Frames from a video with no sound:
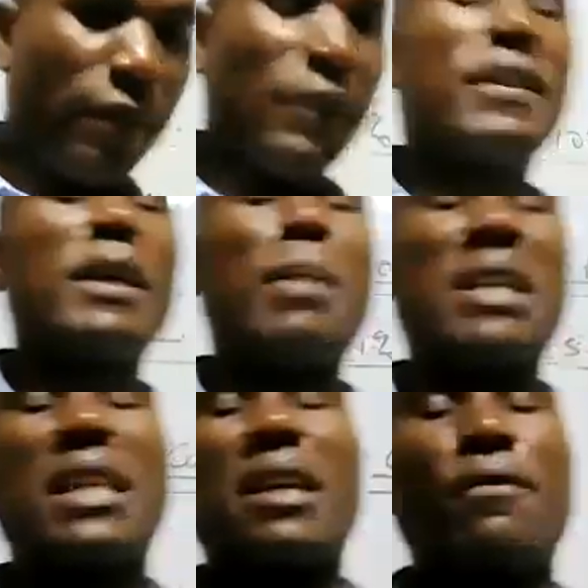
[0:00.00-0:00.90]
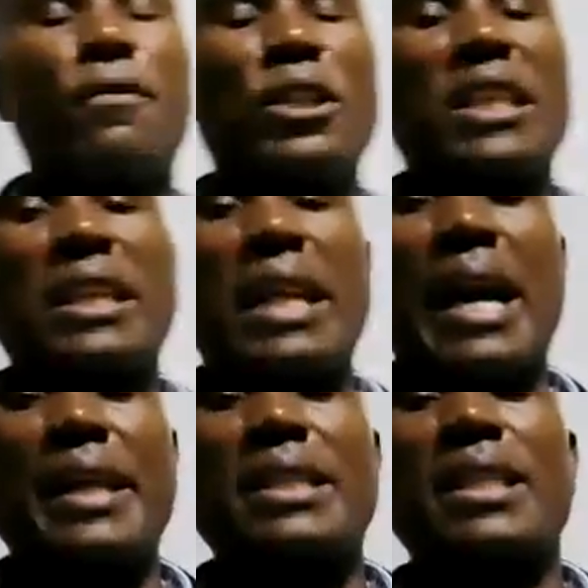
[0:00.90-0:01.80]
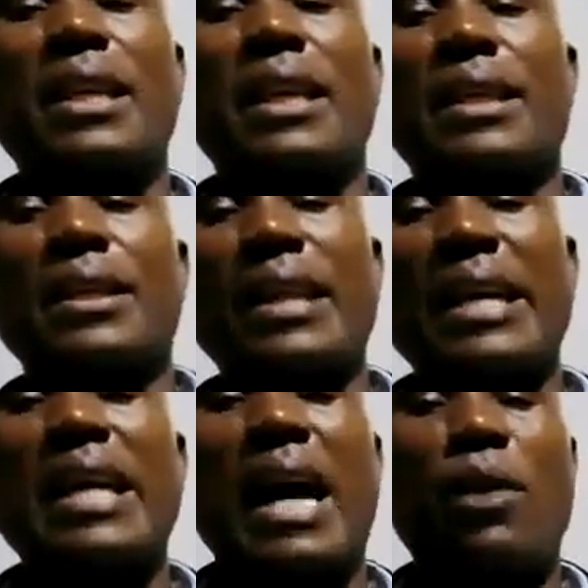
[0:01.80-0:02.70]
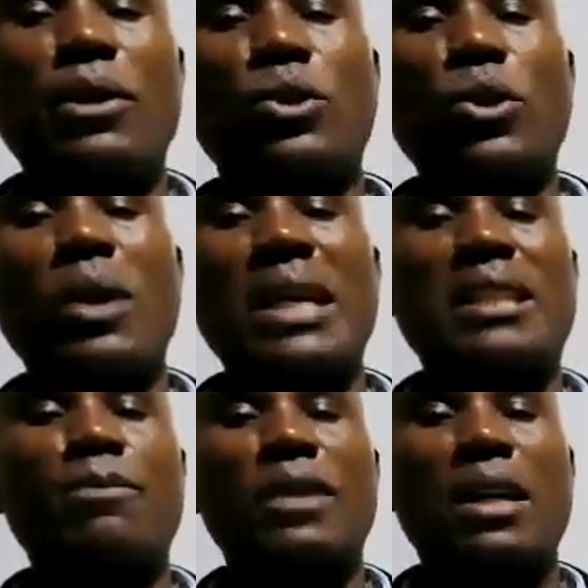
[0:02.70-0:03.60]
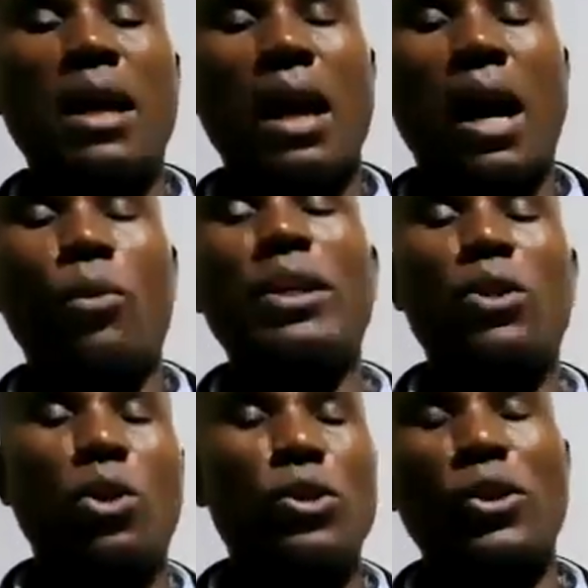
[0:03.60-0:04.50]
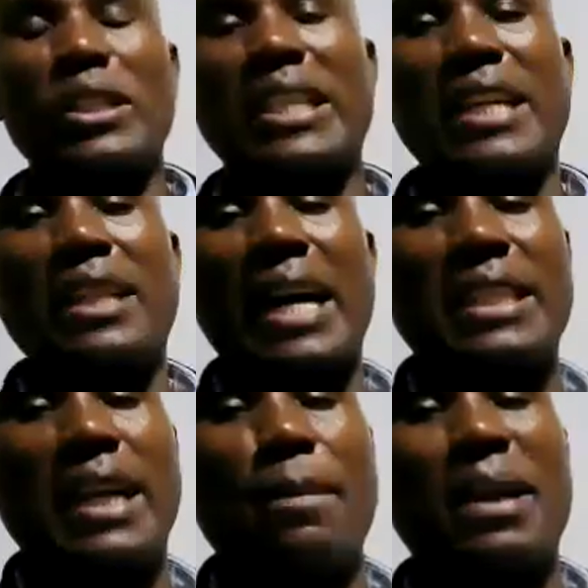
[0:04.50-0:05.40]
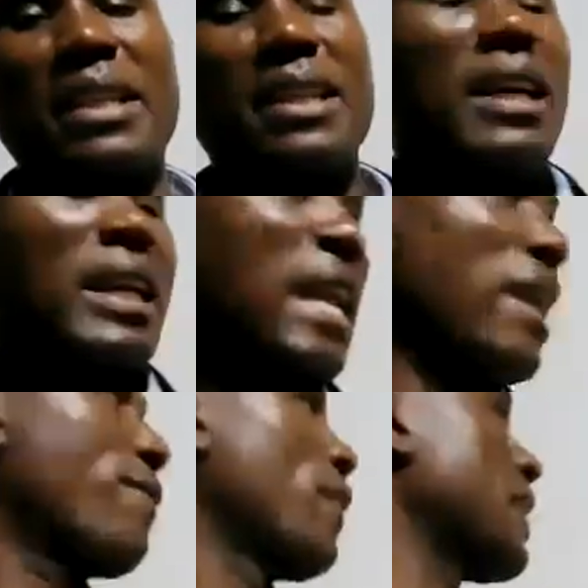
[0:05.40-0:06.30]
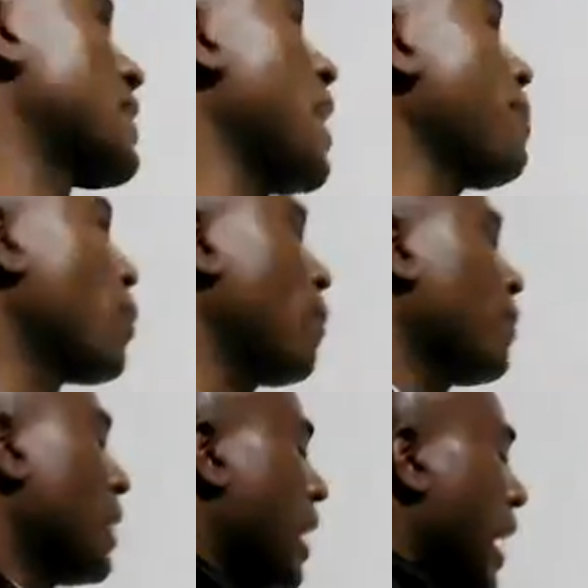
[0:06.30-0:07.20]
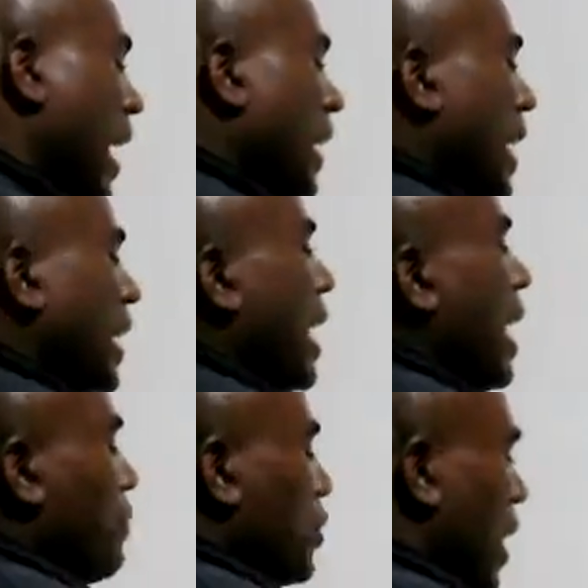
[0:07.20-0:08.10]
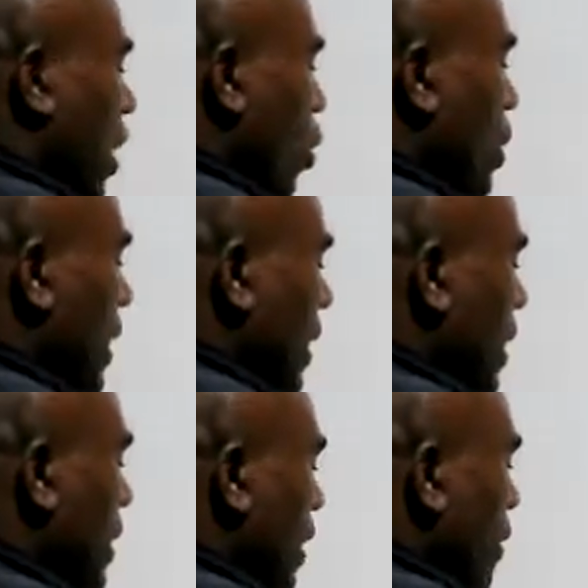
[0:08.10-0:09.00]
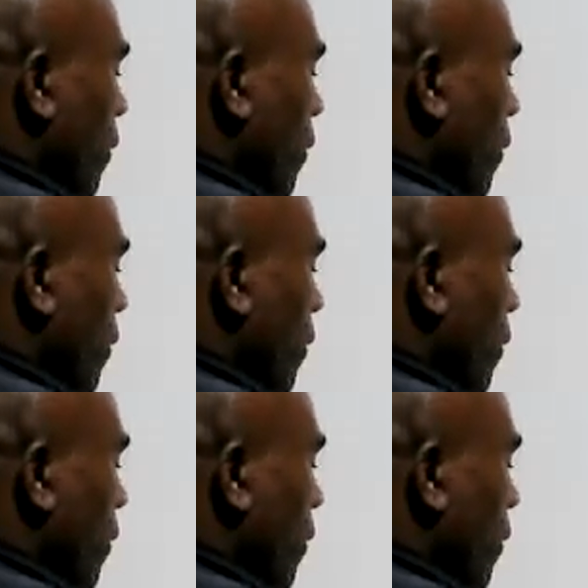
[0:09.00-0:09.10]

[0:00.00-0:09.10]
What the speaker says: 50% voting rights, then I will do what? I will consolidate that company. Like, for example, I can have shareholding